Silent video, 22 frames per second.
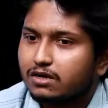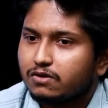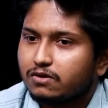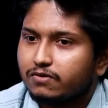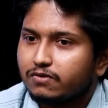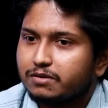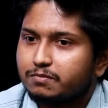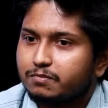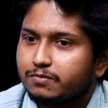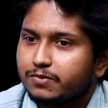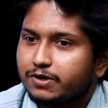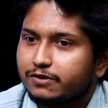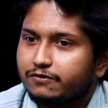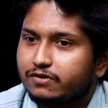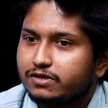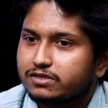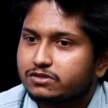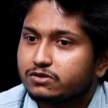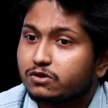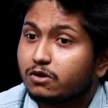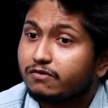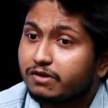well
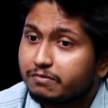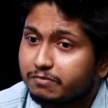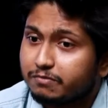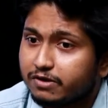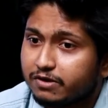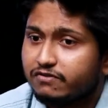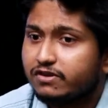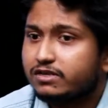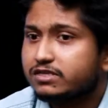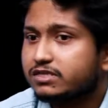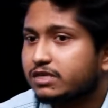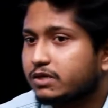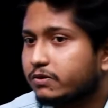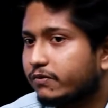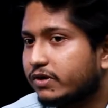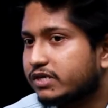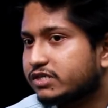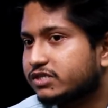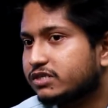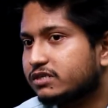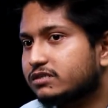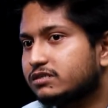previous solving previous year
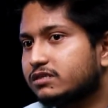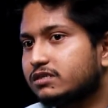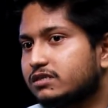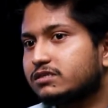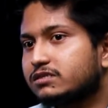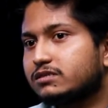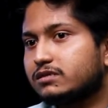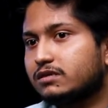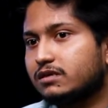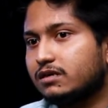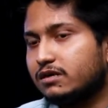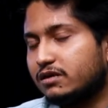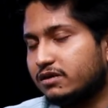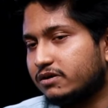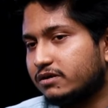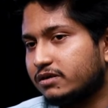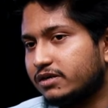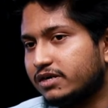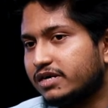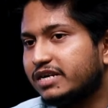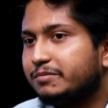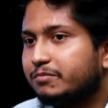questions is uh,
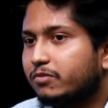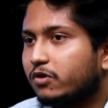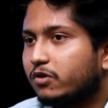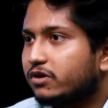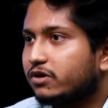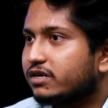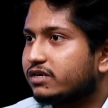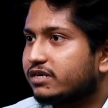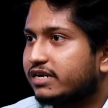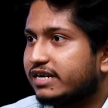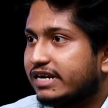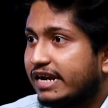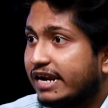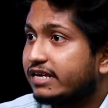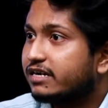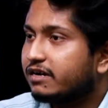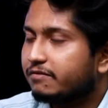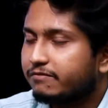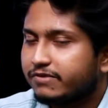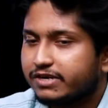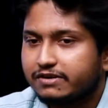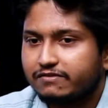really important in any
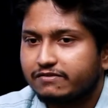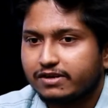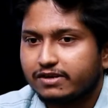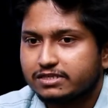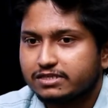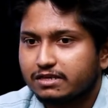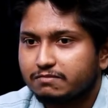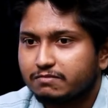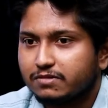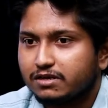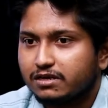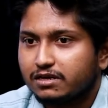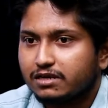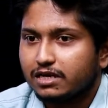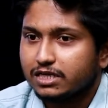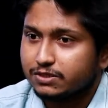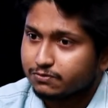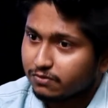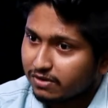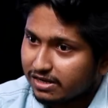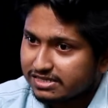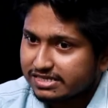competitive exam
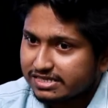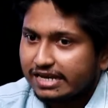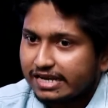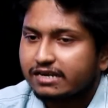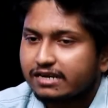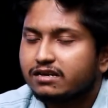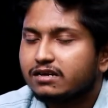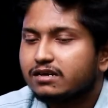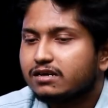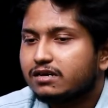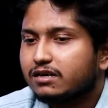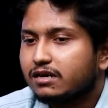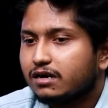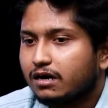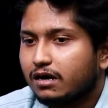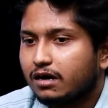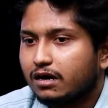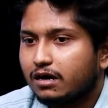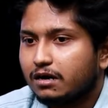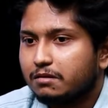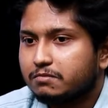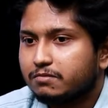as well as gate
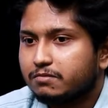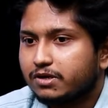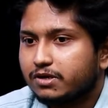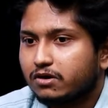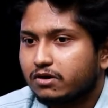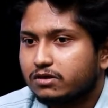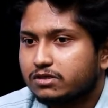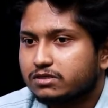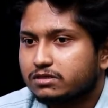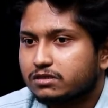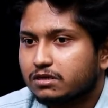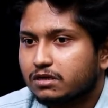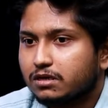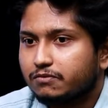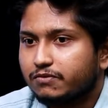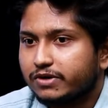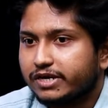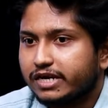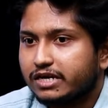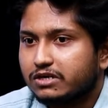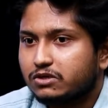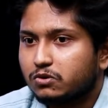um, because uh,
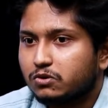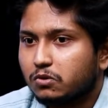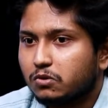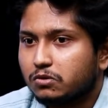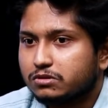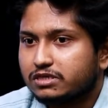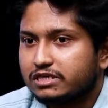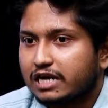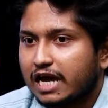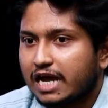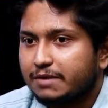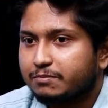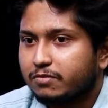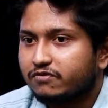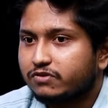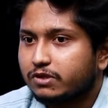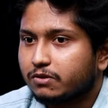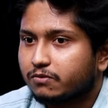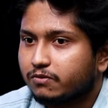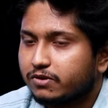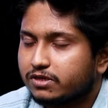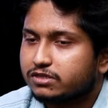we get to know the type of
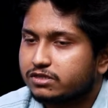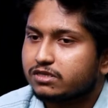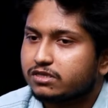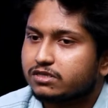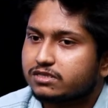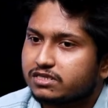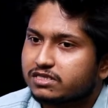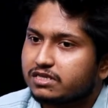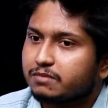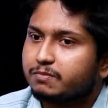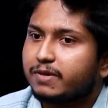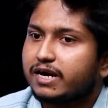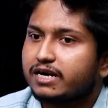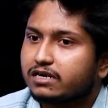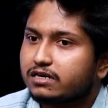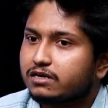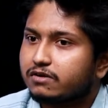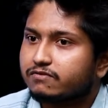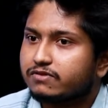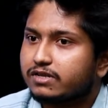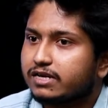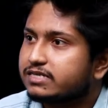the questions and the
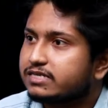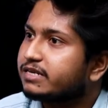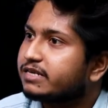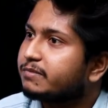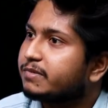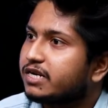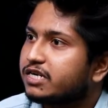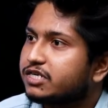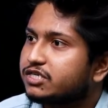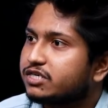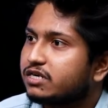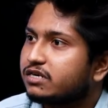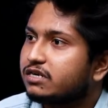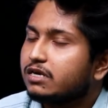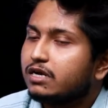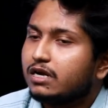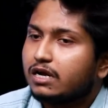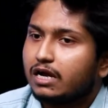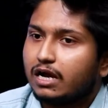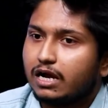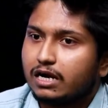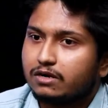pattern of the examination
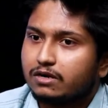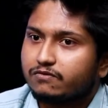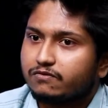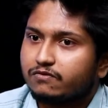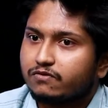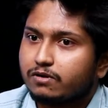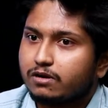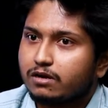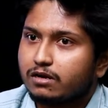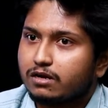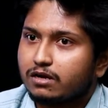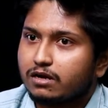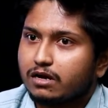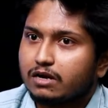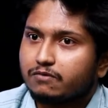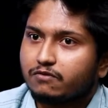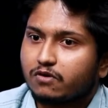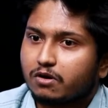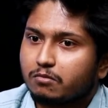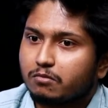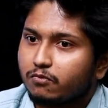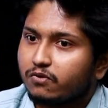and uh,
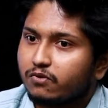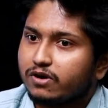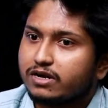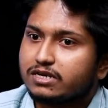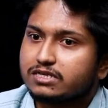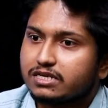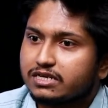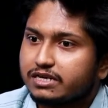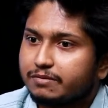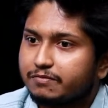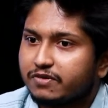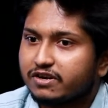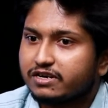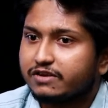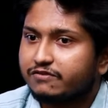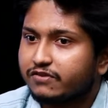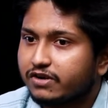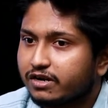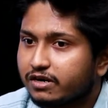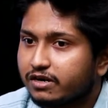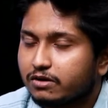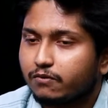from where the
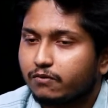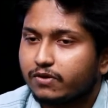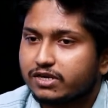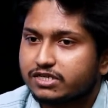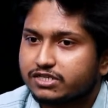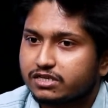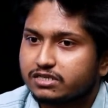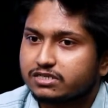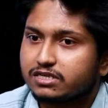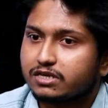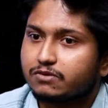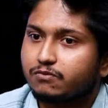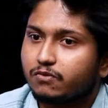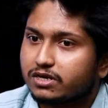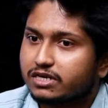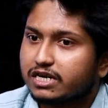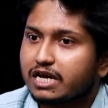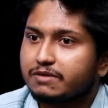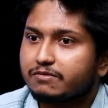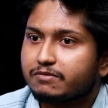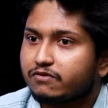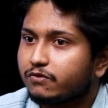difficult questions and what
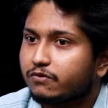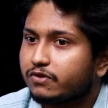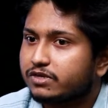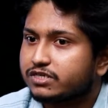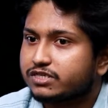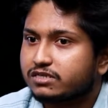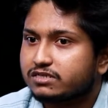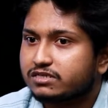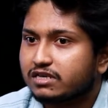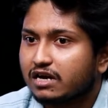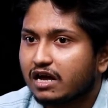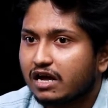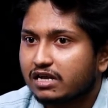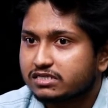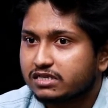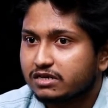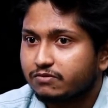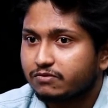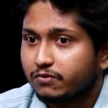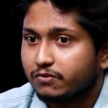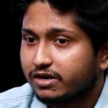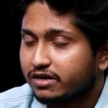type of questions are asked
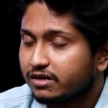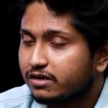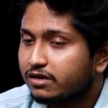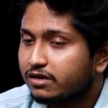and where